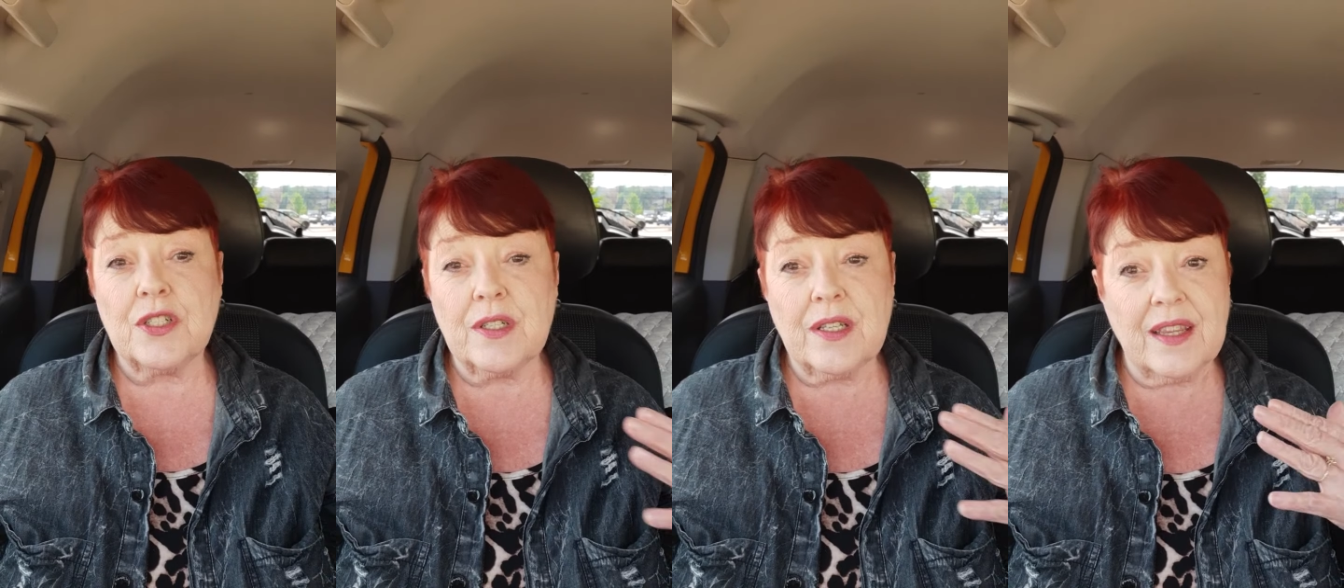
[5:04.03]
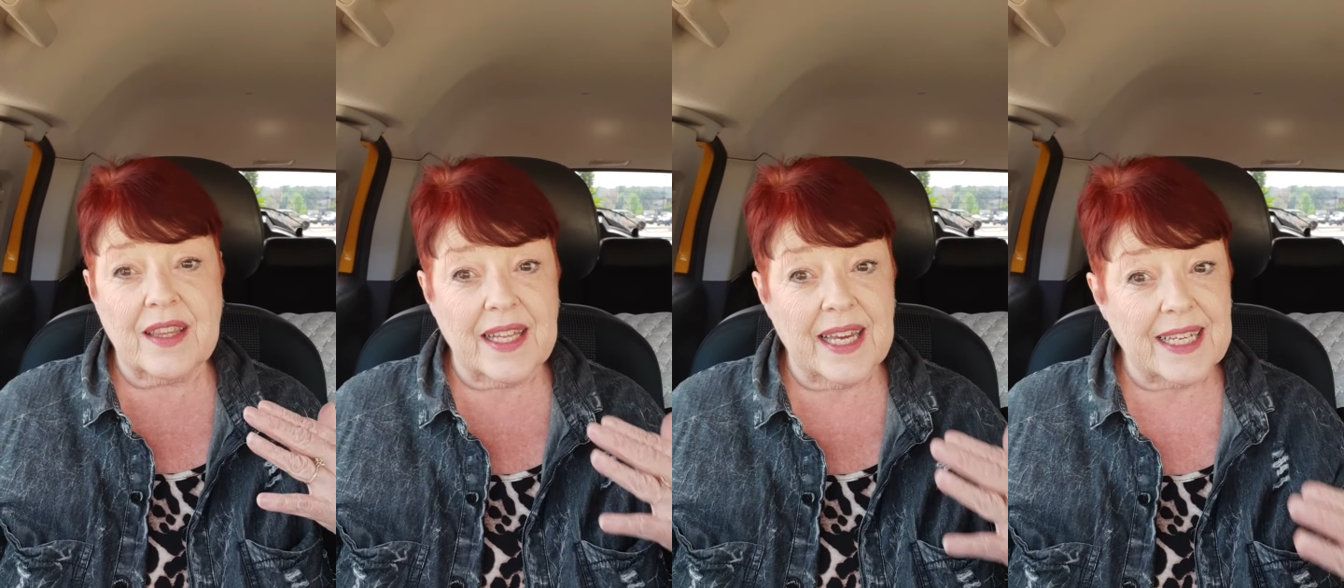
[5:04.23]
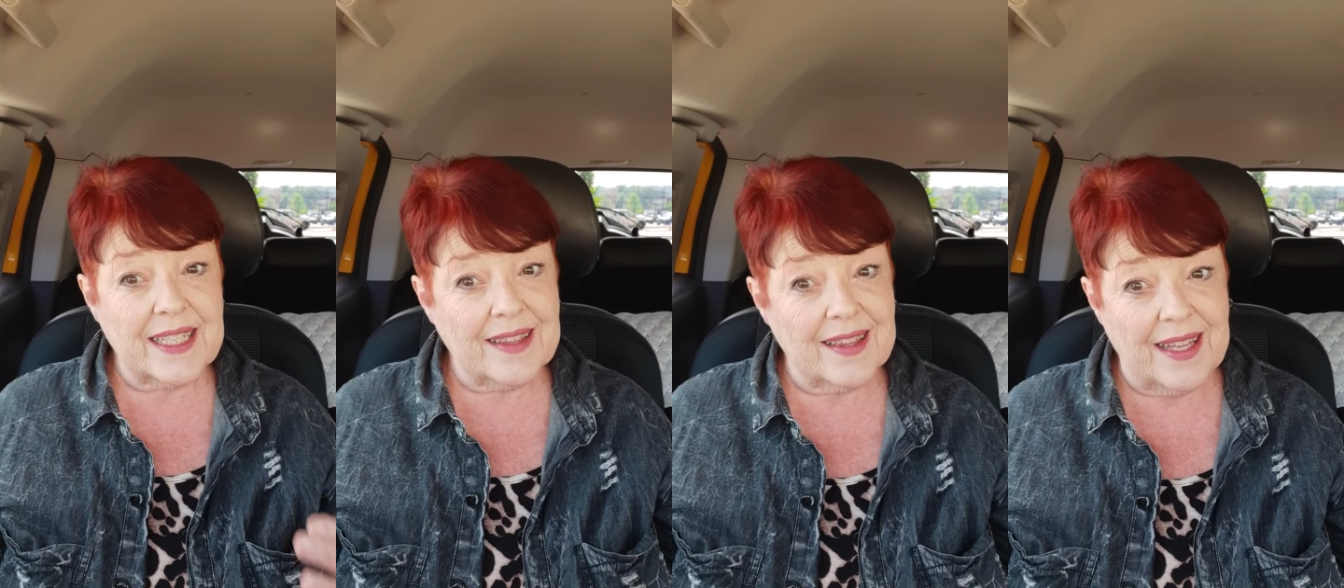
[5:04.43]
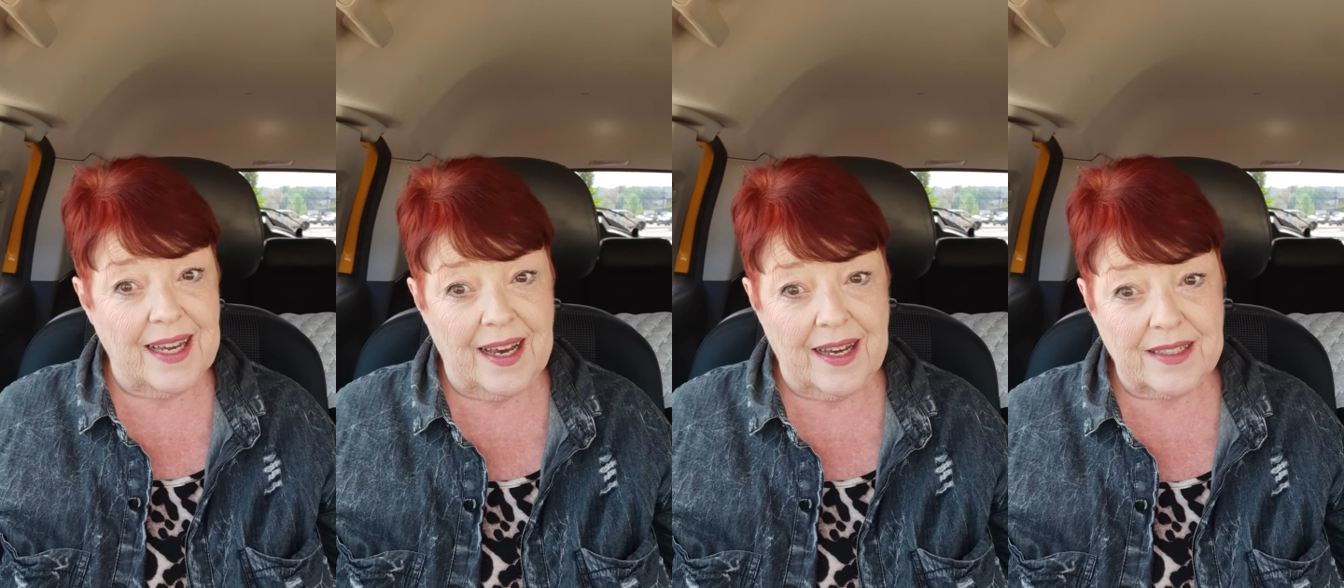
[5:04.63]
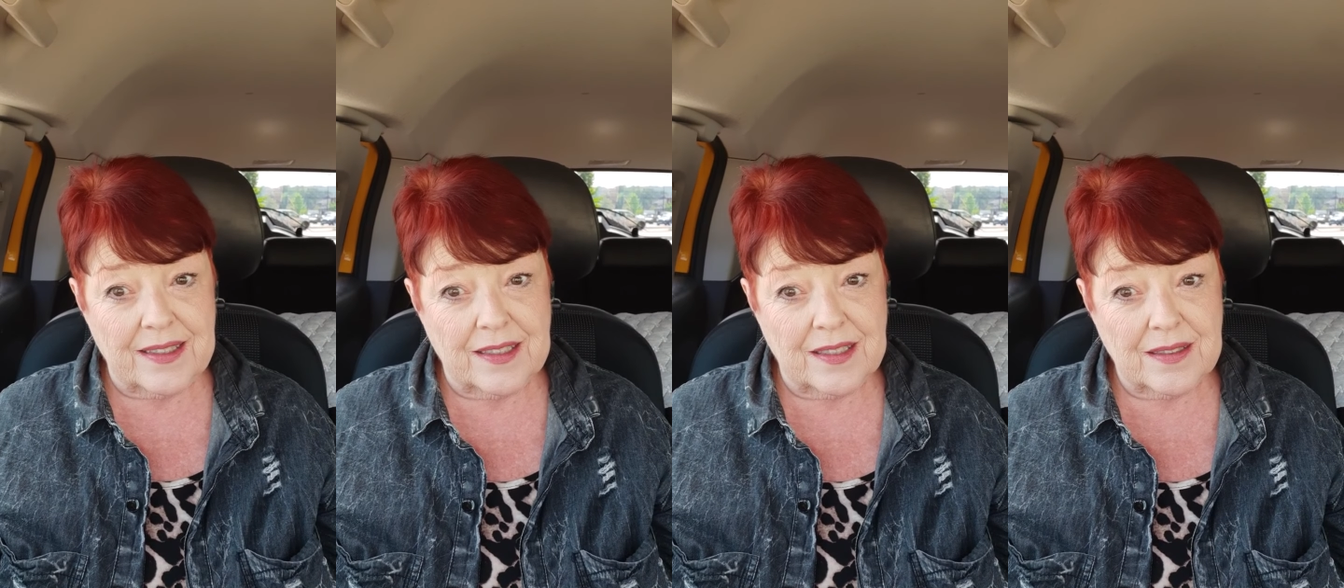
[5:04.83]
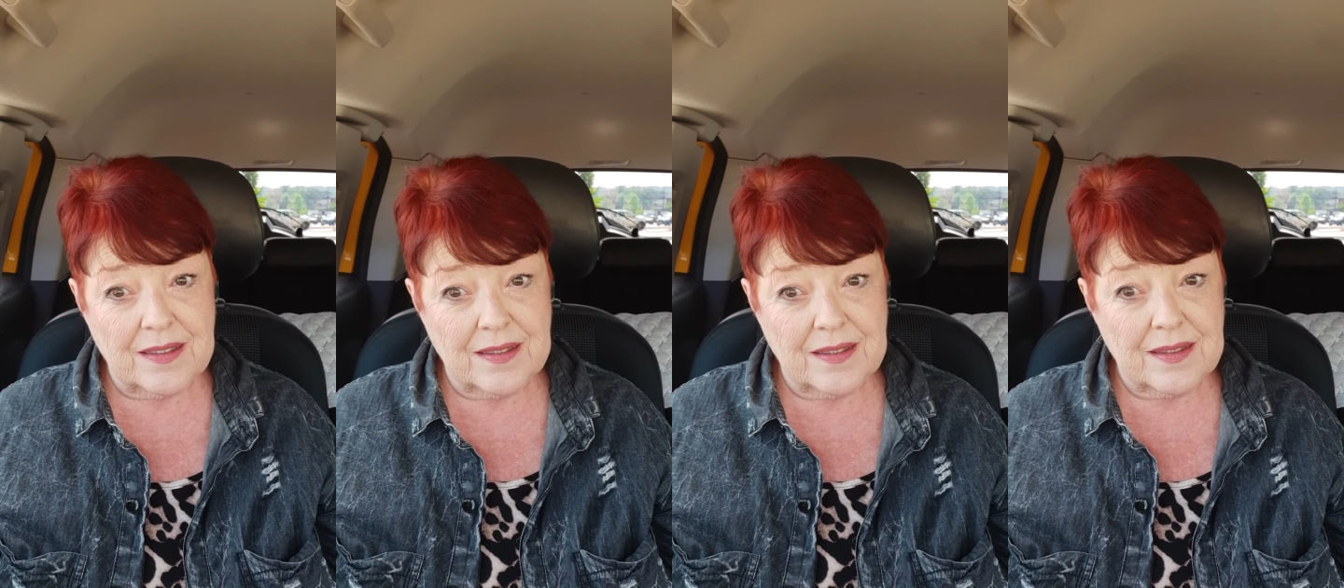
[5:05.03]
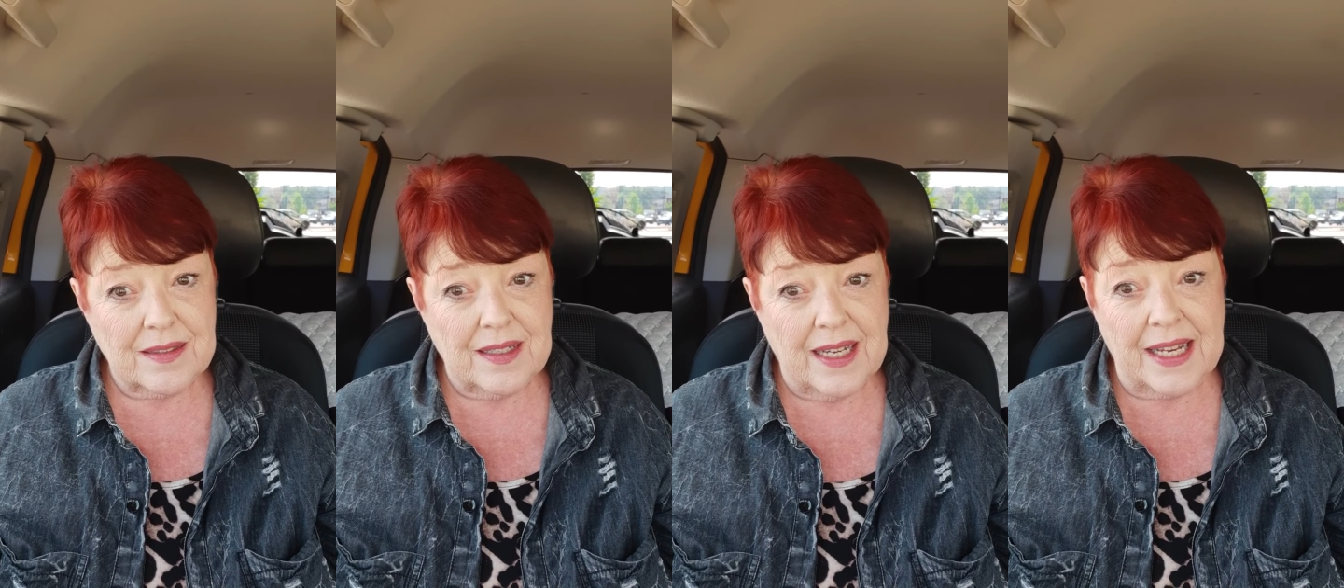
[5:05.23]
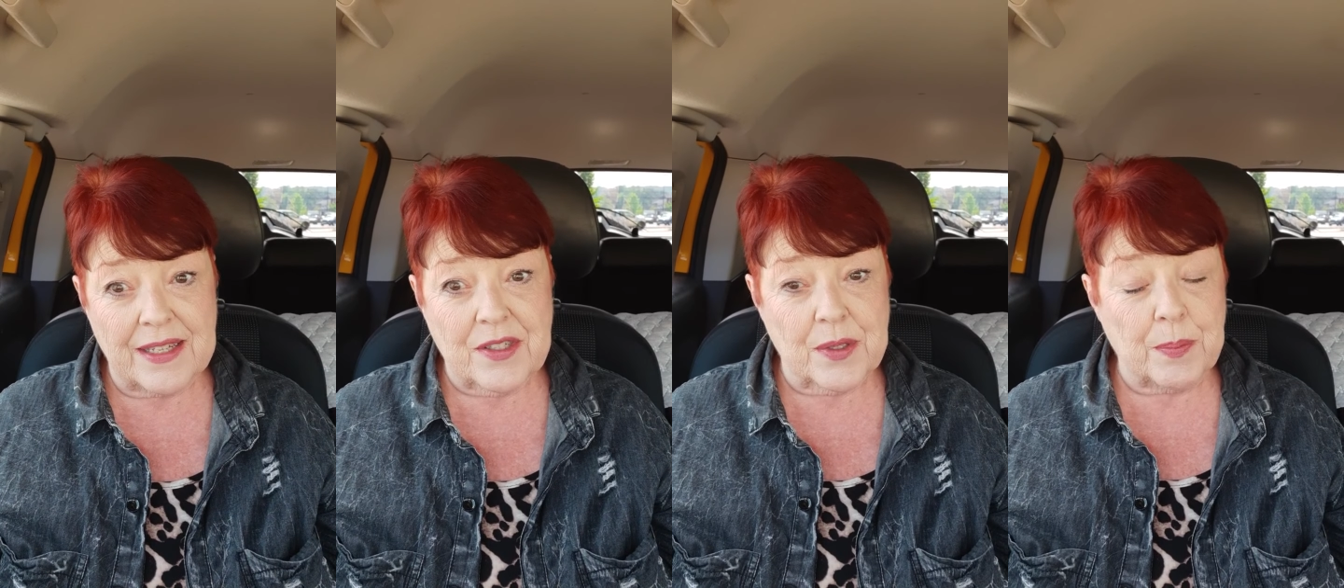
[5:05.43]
think that as a